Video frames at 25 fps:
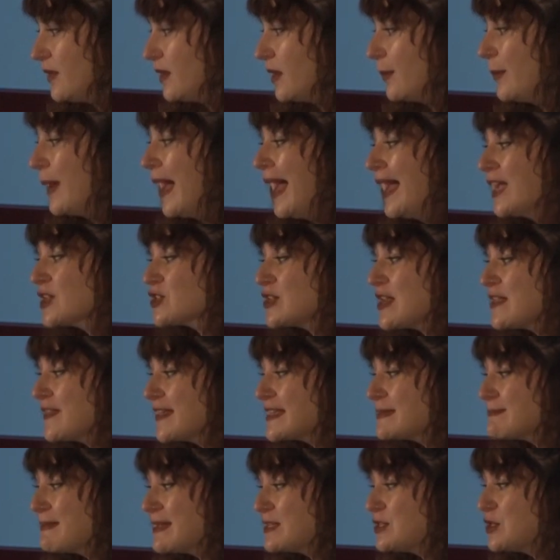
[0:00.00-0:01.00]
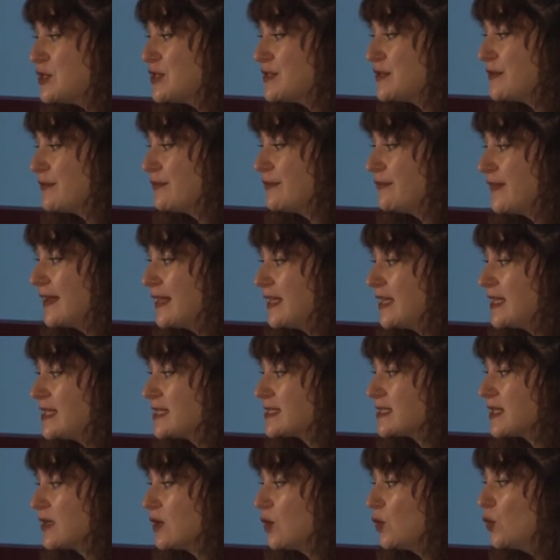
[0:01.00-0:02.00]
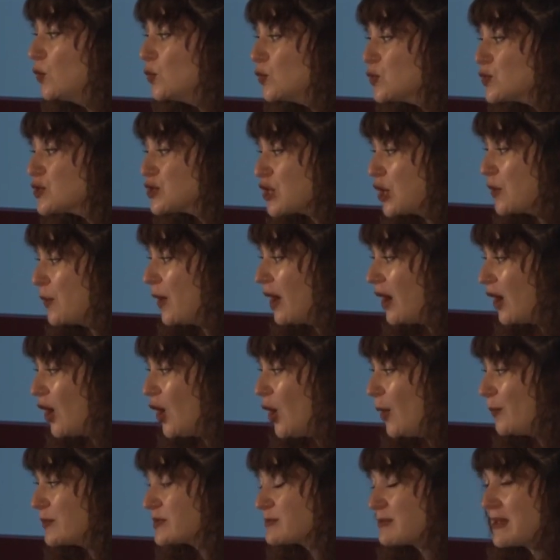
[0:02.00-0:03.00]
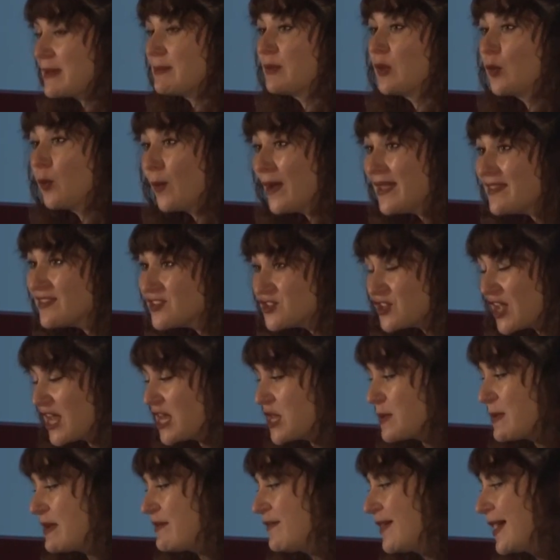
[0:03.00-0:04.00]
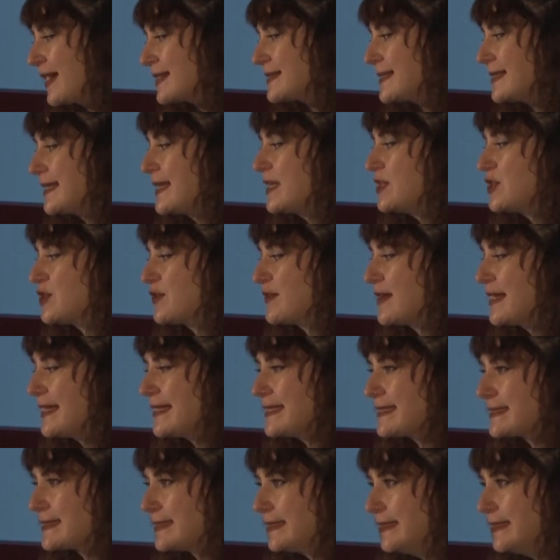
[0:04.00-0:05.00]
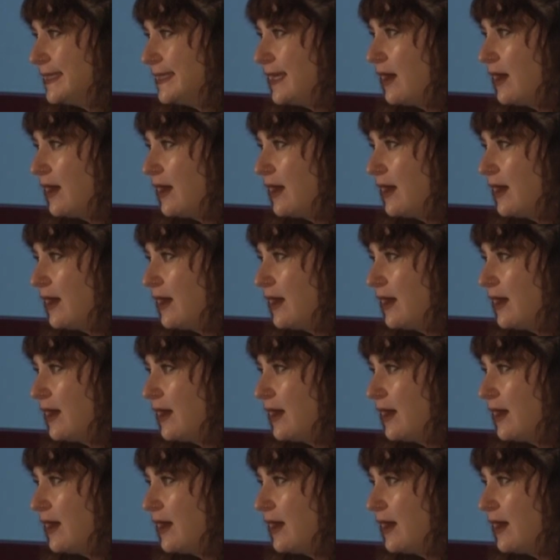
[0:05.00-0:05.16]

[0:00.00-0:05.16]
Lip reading: But actually, this misuse of figures also harms people with genuine vaccine injuries.